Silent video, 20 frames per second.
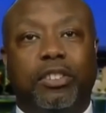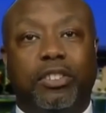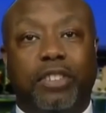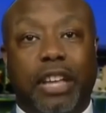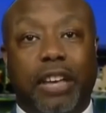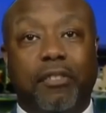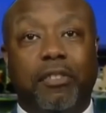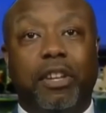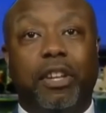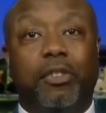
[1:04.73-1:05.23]

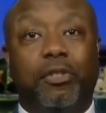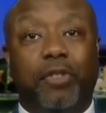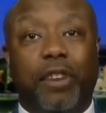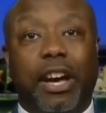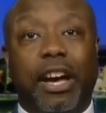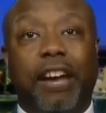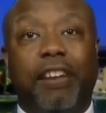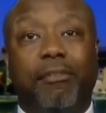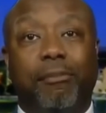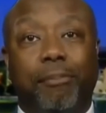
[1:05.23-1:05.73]

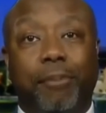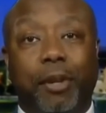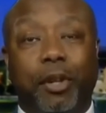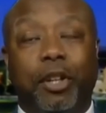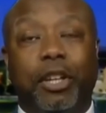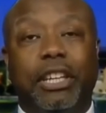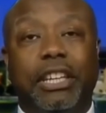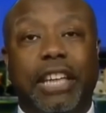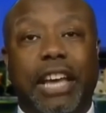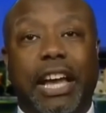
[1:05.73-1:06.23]
$75
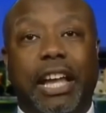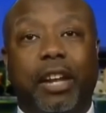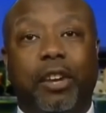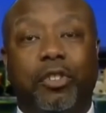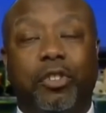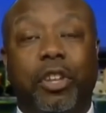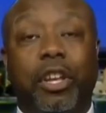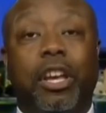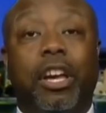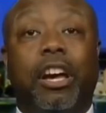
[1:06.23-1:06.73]
billion
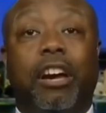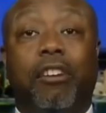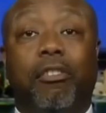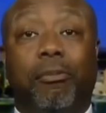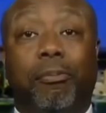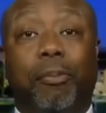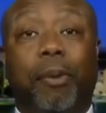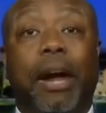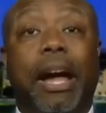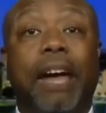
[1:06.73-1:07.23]

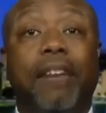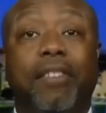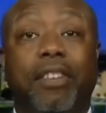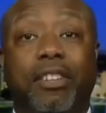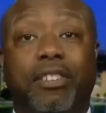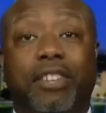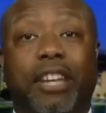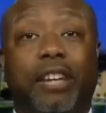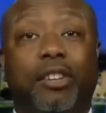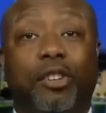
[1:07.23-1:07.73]
of
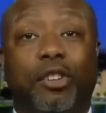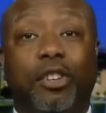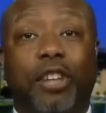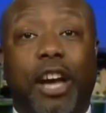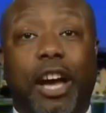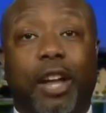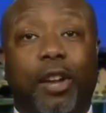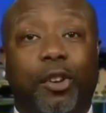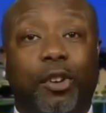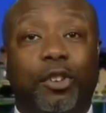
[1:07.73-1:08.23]
private sector
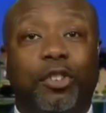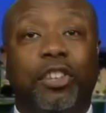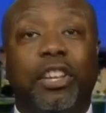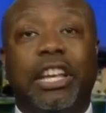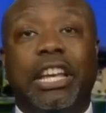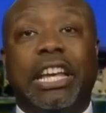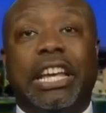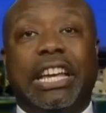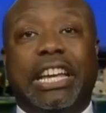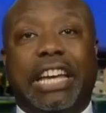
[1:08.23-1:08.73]

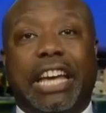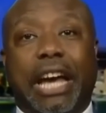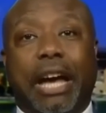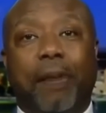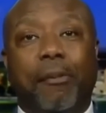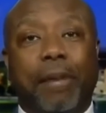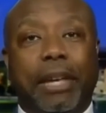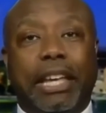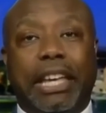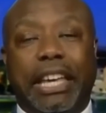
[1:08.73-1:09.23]
dollars
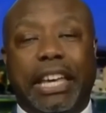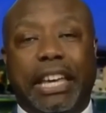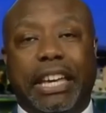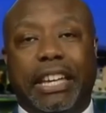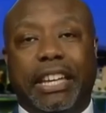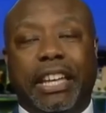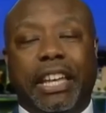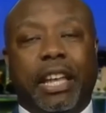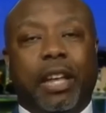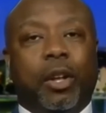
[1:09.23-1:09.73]
coming
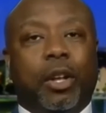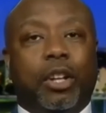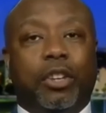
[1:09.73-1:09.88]
in.